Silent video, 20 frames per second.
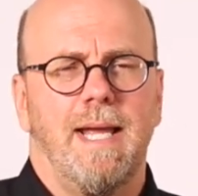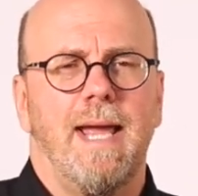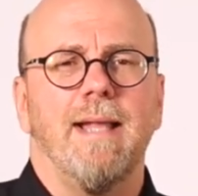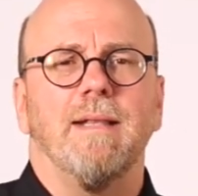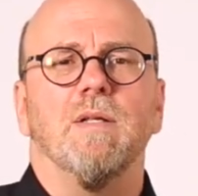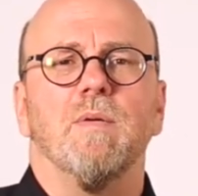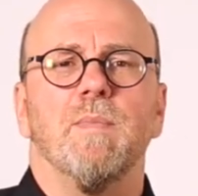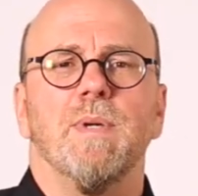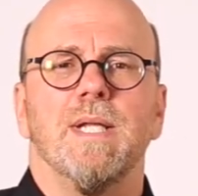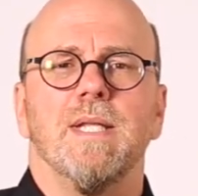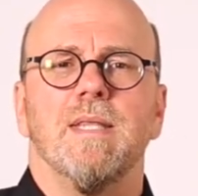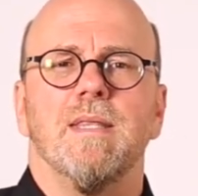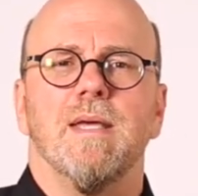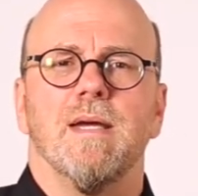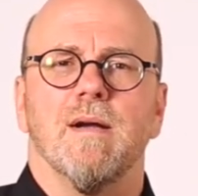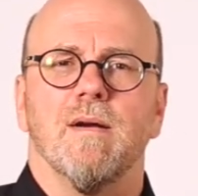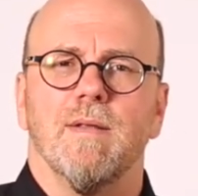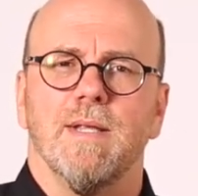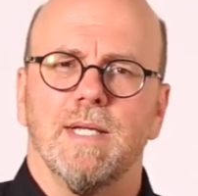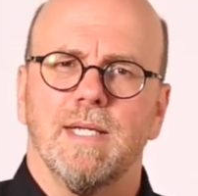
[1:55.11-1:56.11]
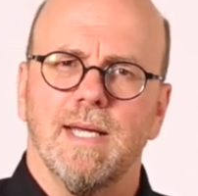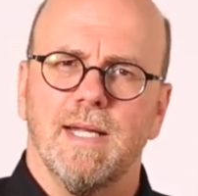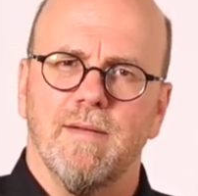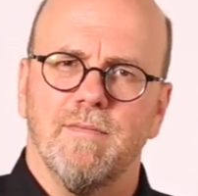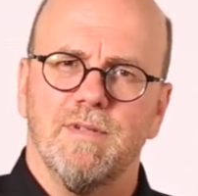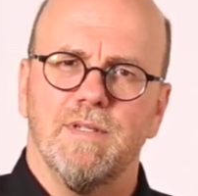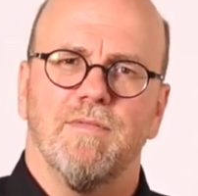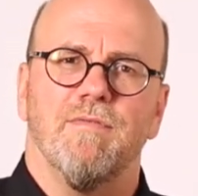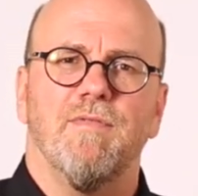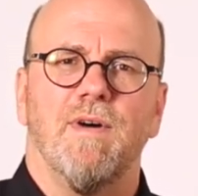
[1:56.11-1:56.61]
element there that kind
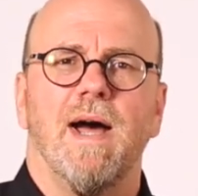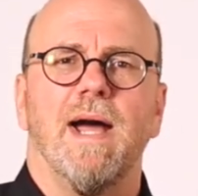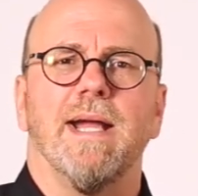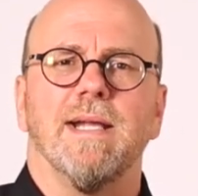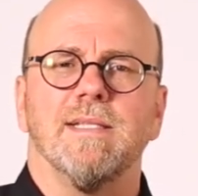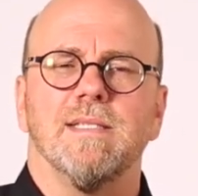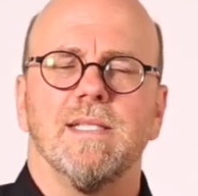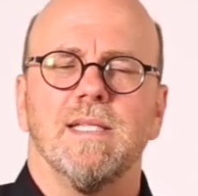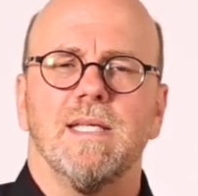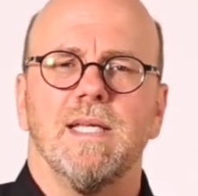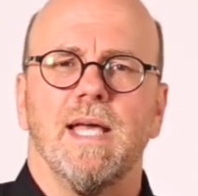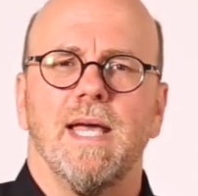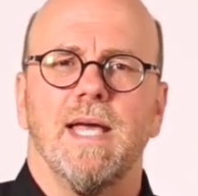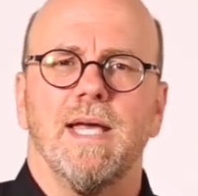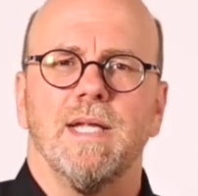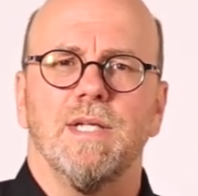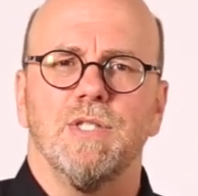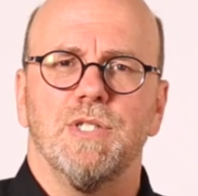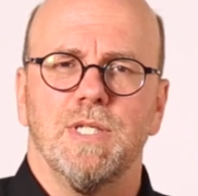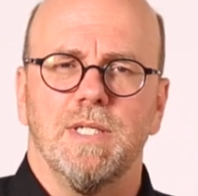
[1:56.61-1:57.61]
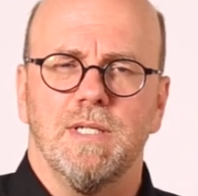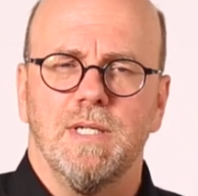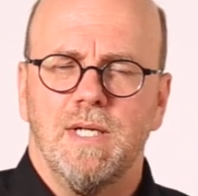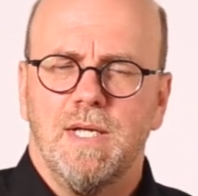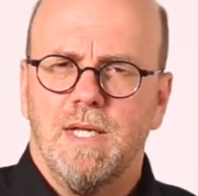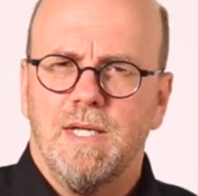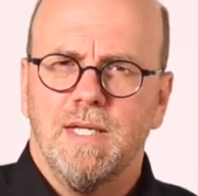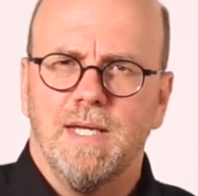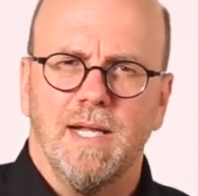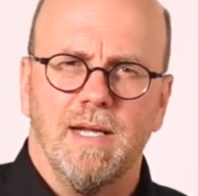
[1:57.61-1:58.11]
of defines the edge and
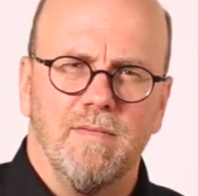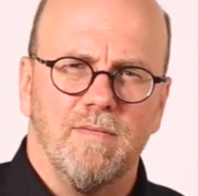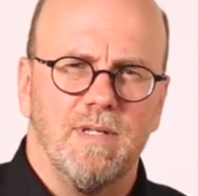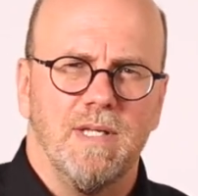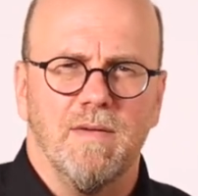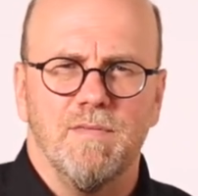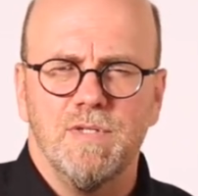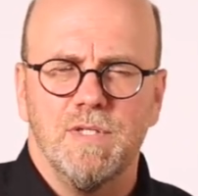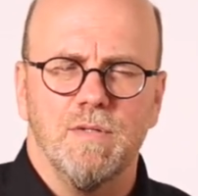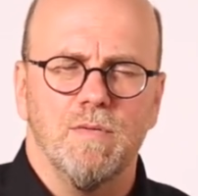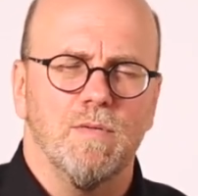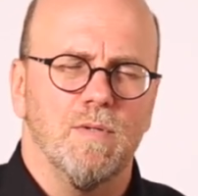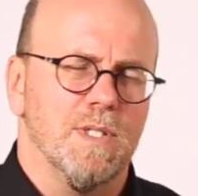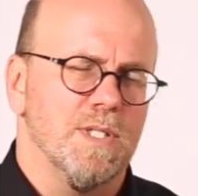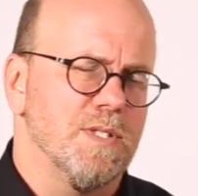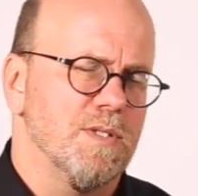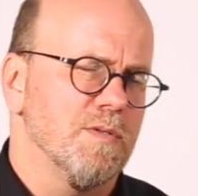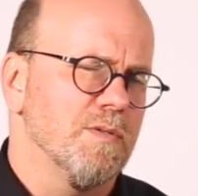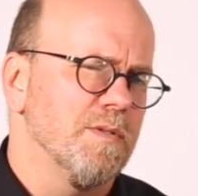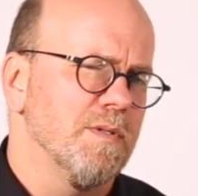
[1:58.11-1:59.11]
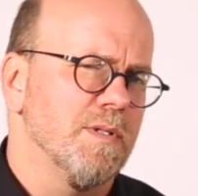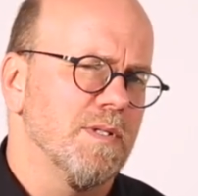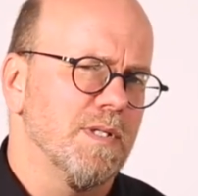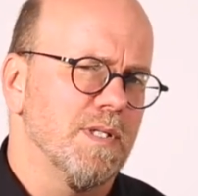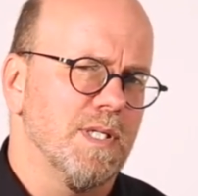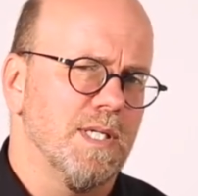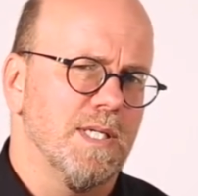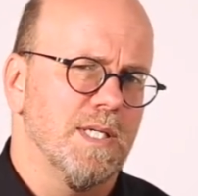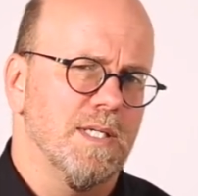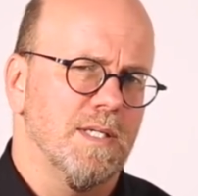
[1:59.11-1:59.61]
kind of gives you a
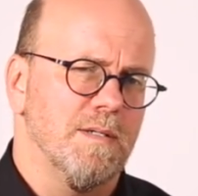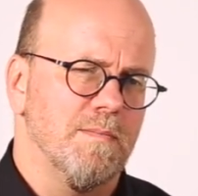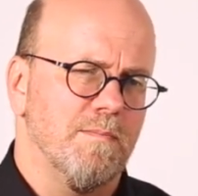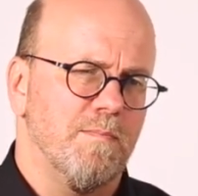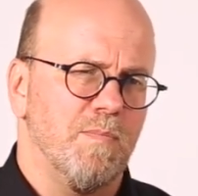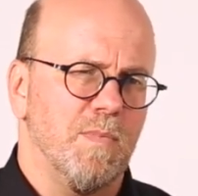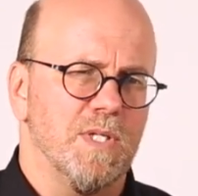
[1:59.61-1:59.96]
certain, um,